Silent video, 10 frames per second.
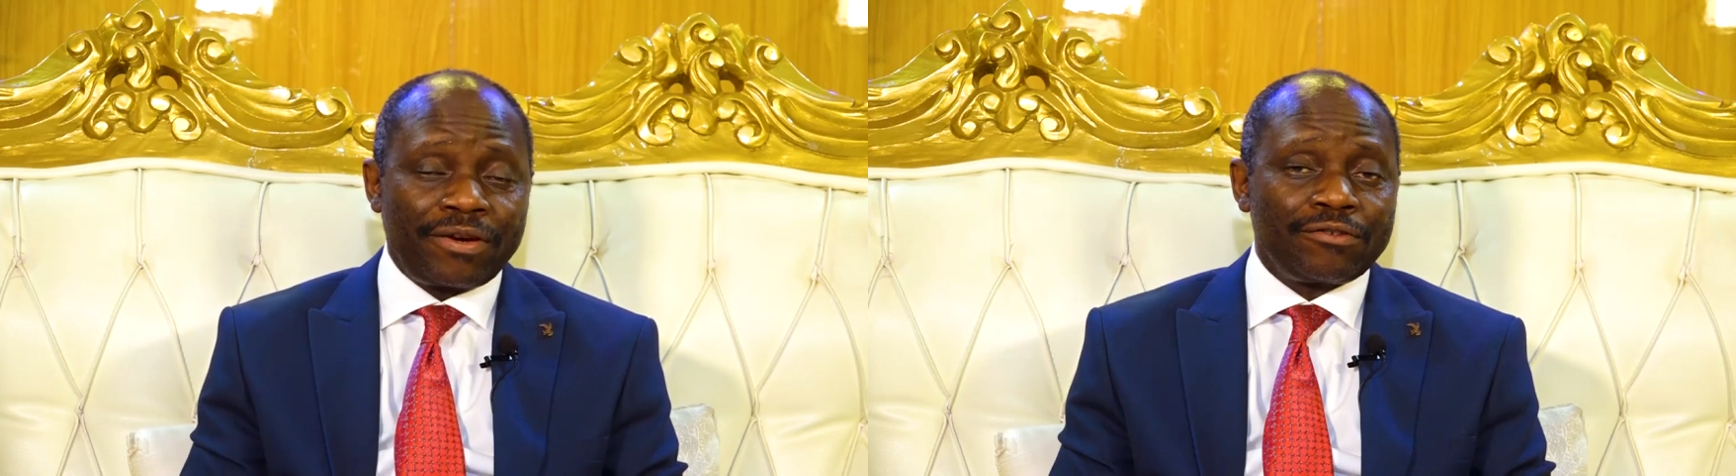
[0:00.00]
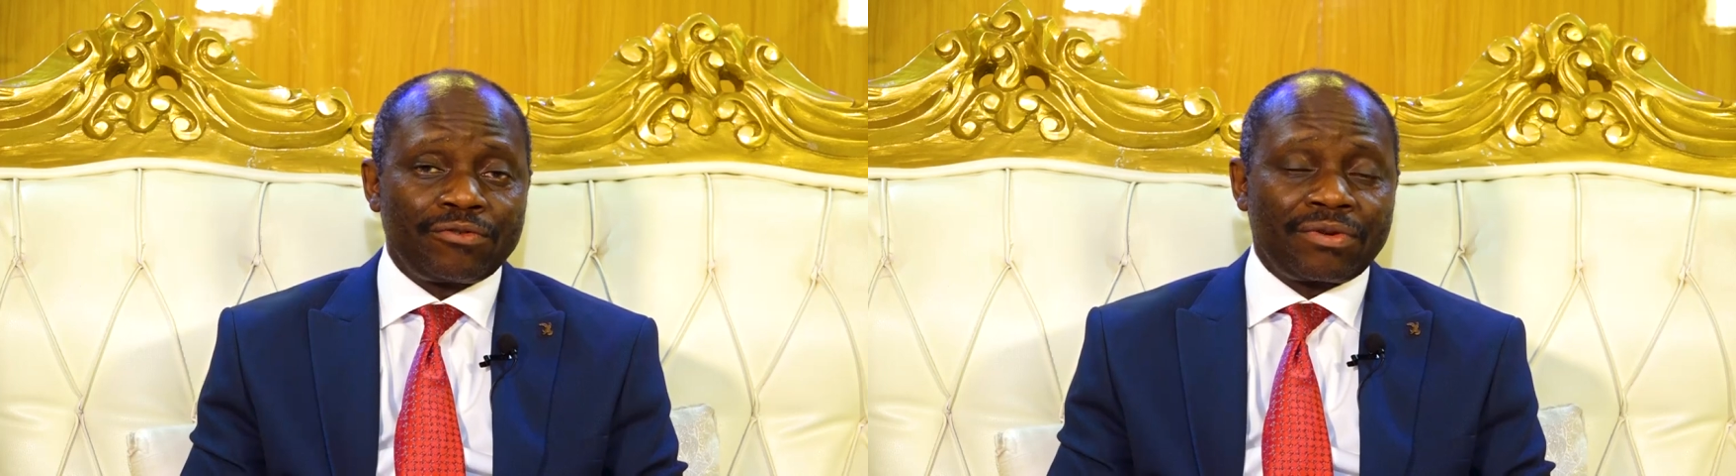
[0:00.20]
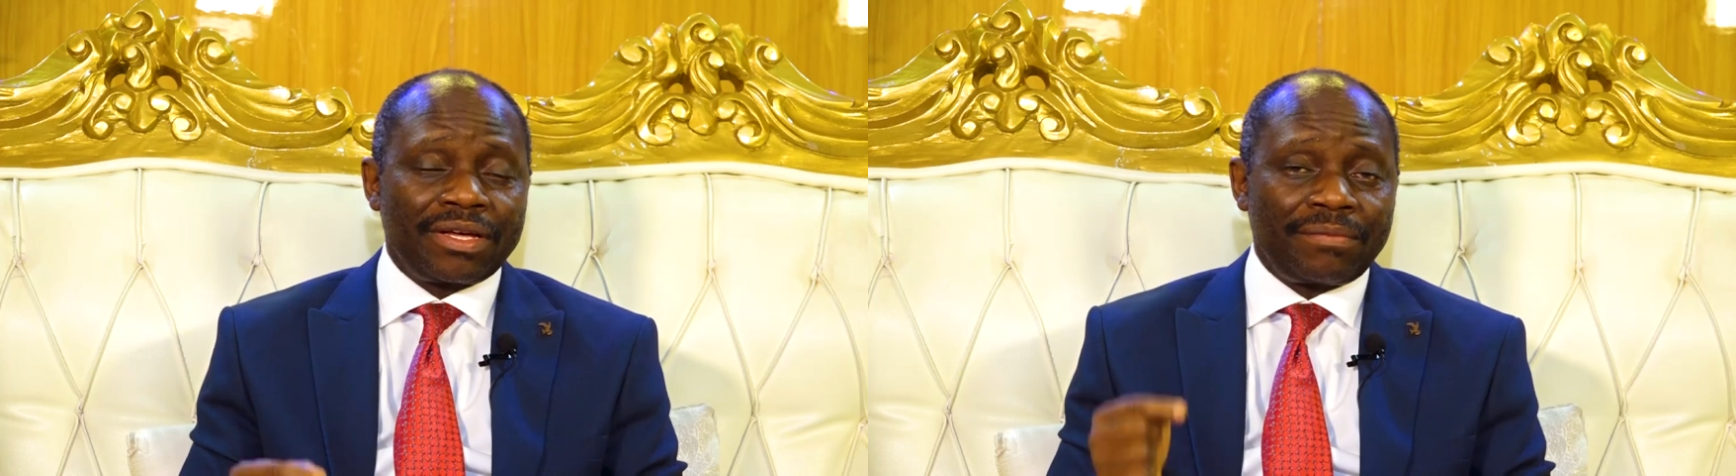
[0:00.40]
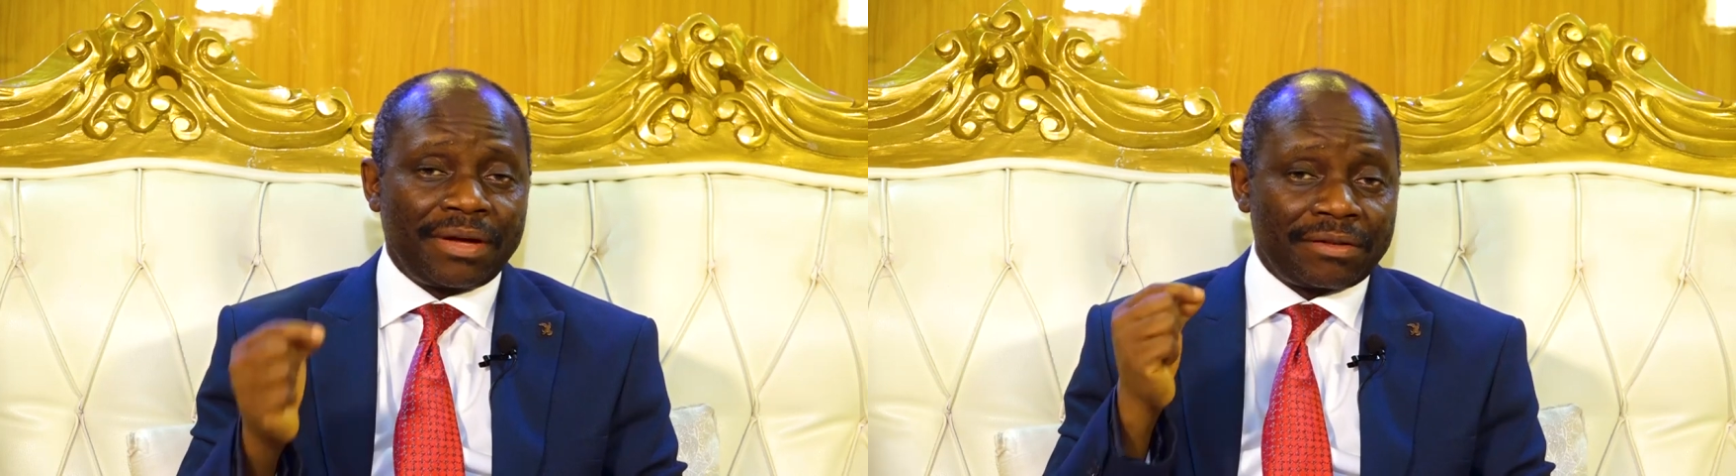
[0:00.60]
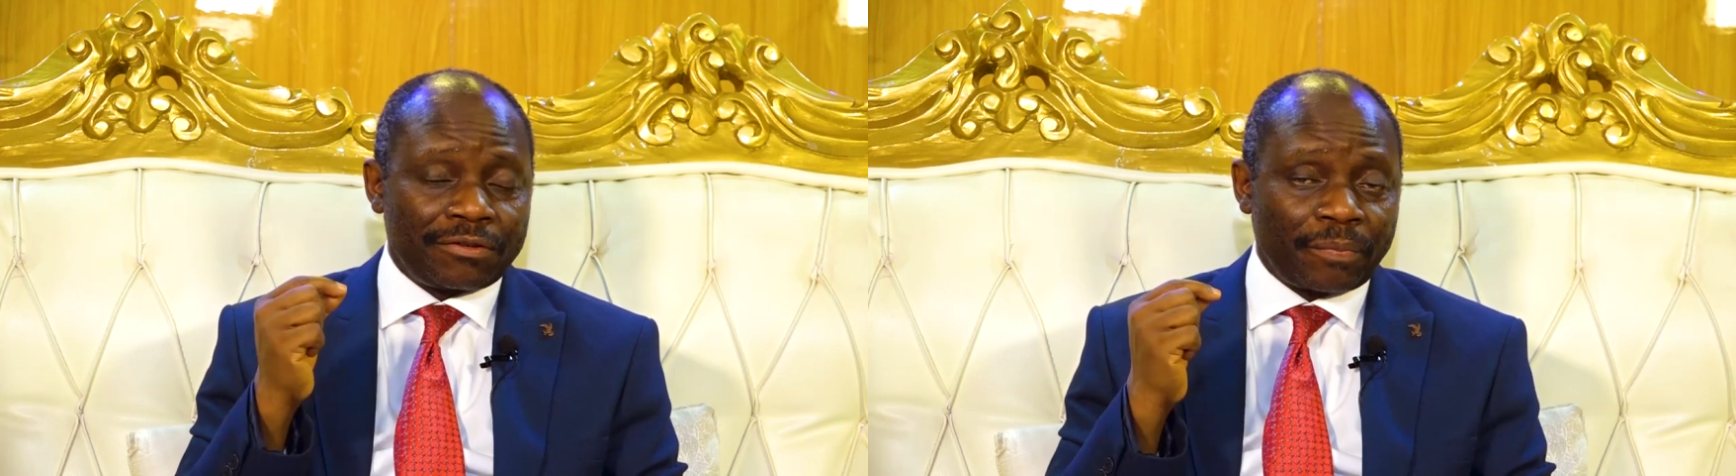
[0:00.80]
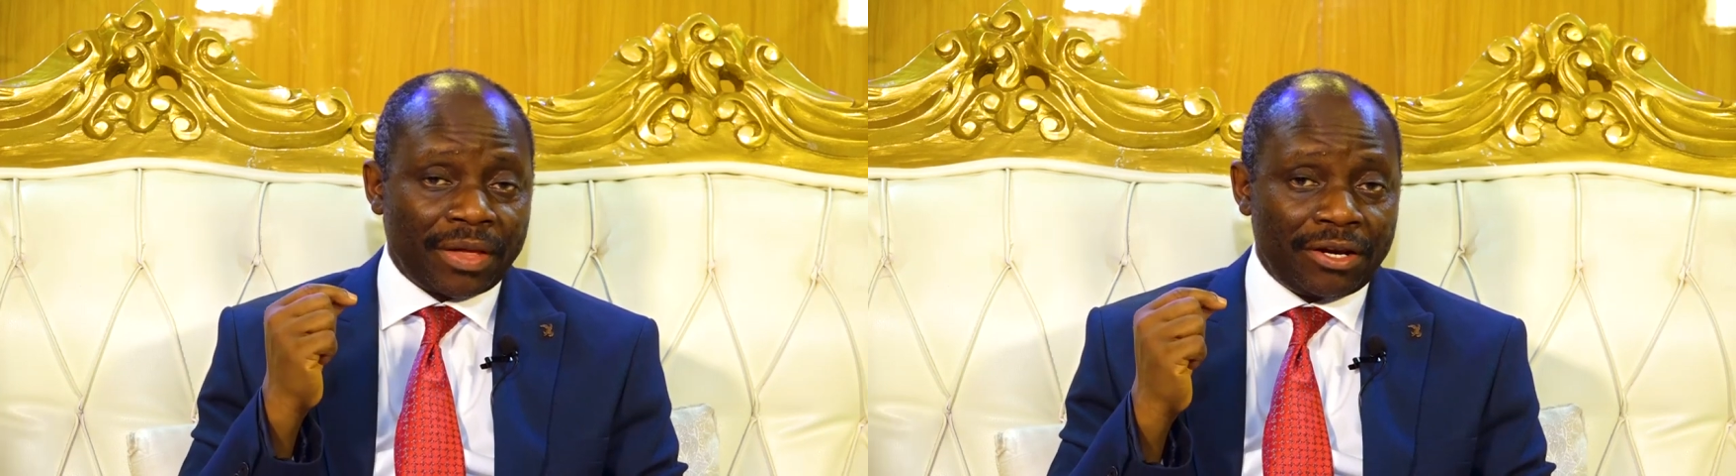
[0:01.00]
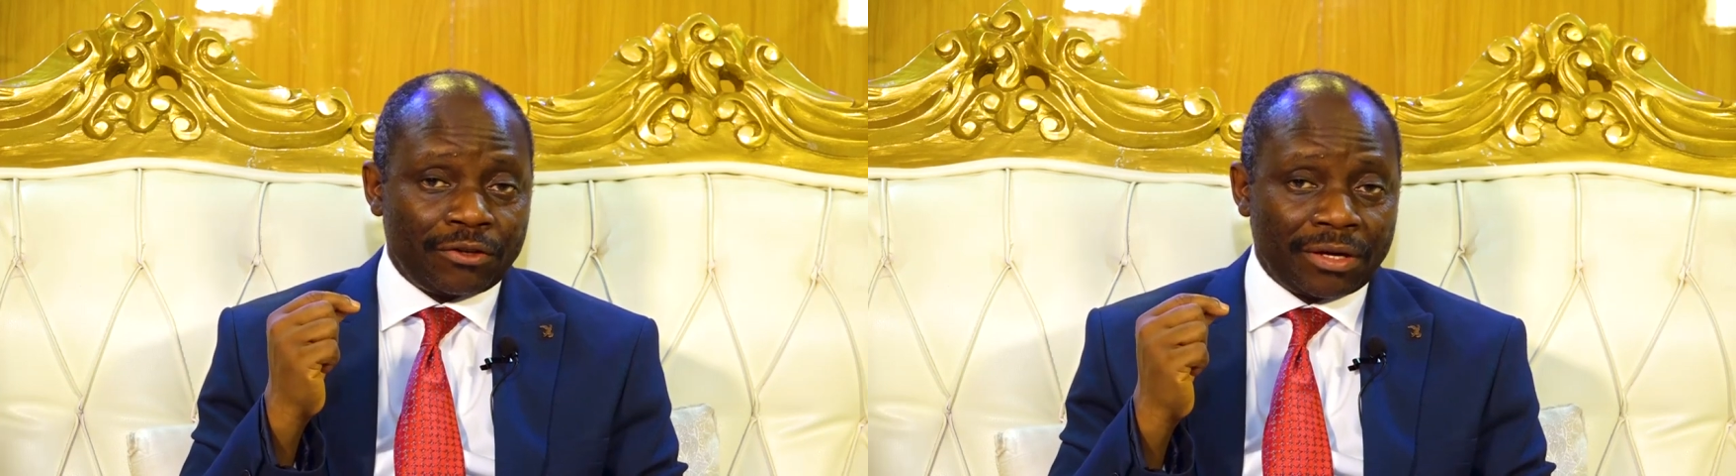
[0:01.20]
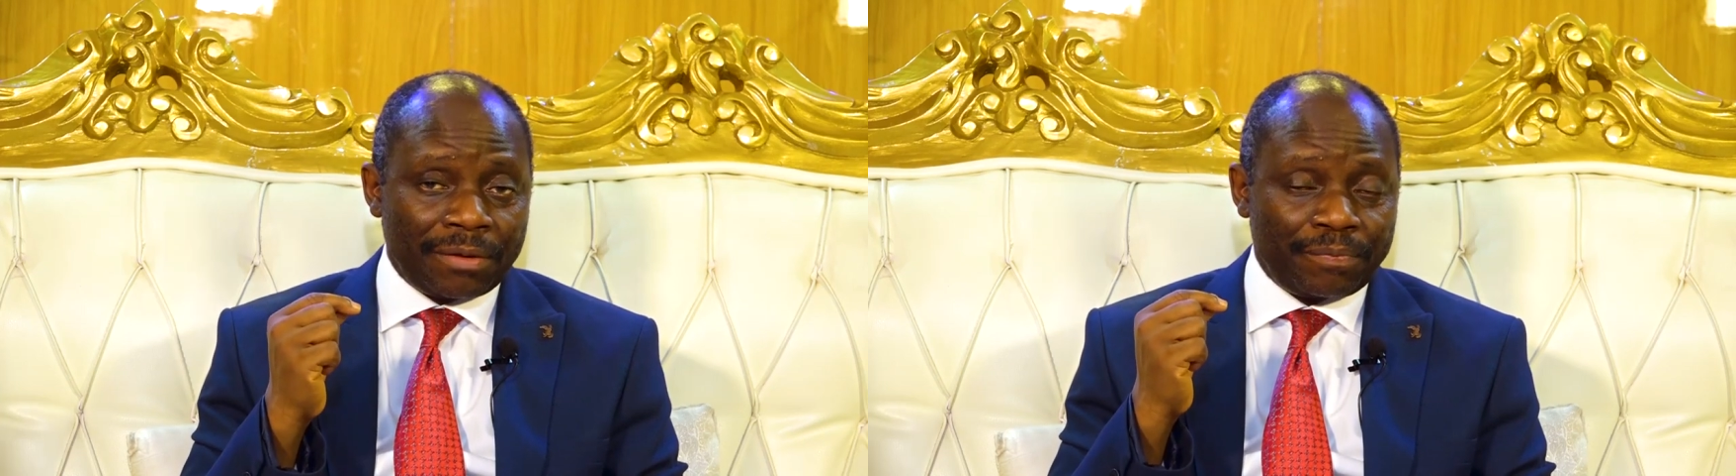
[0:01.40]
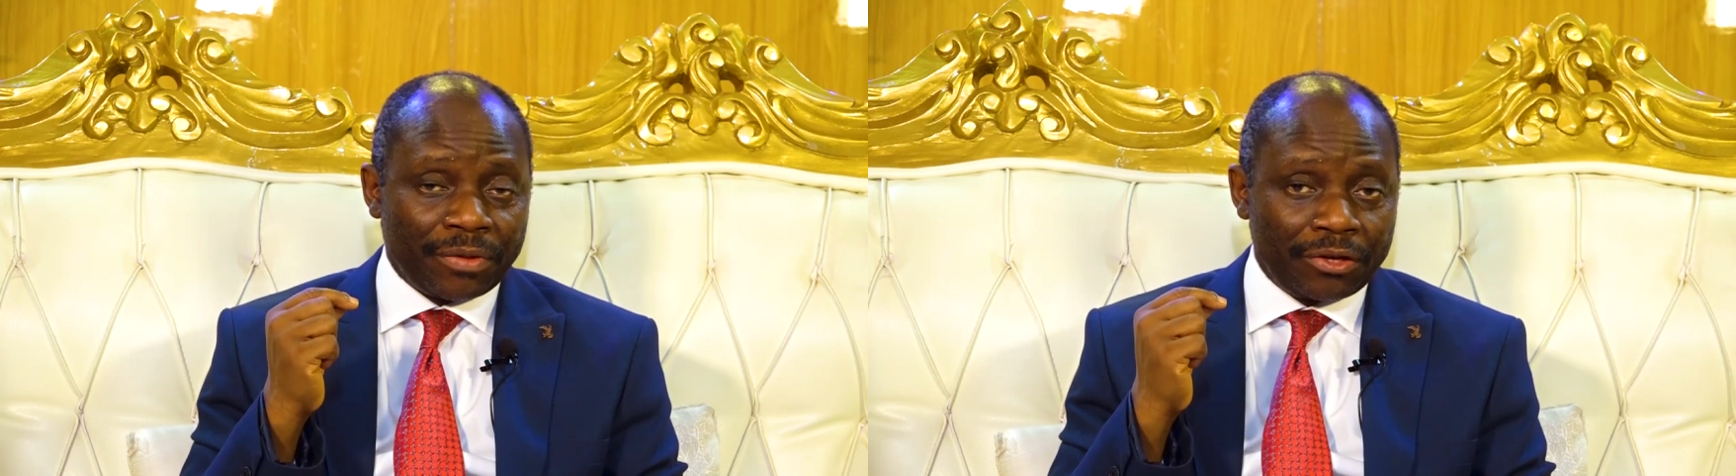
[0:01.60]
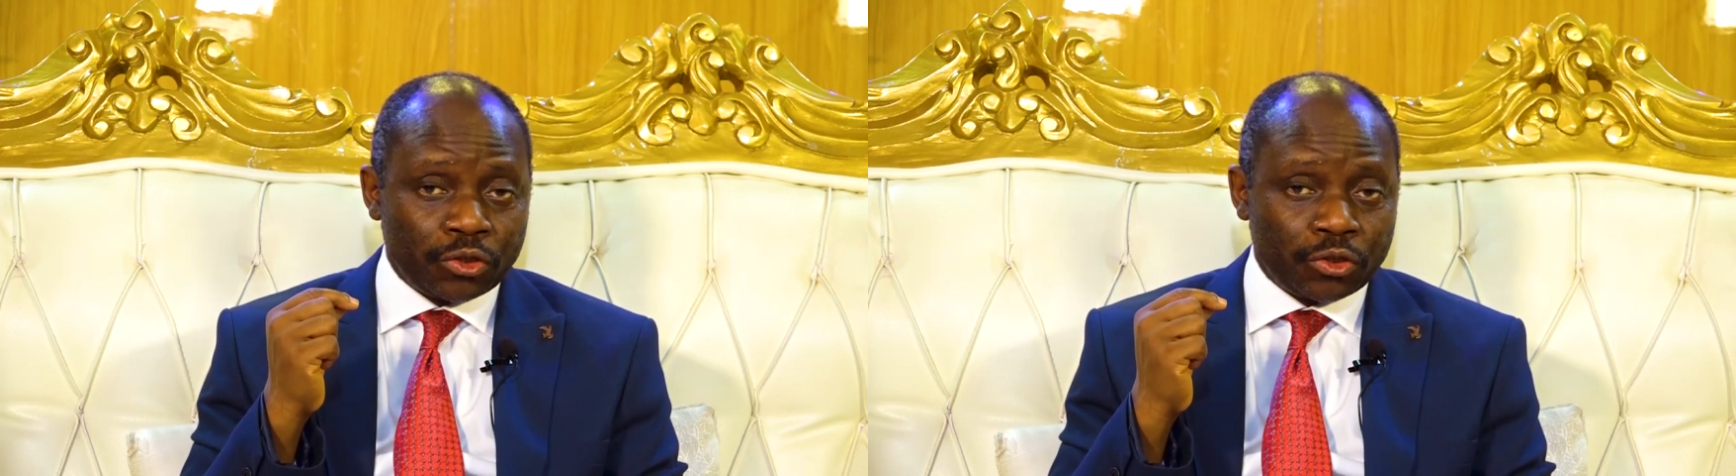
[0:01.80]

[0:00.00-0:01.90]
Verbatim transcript: friends you keep and they keep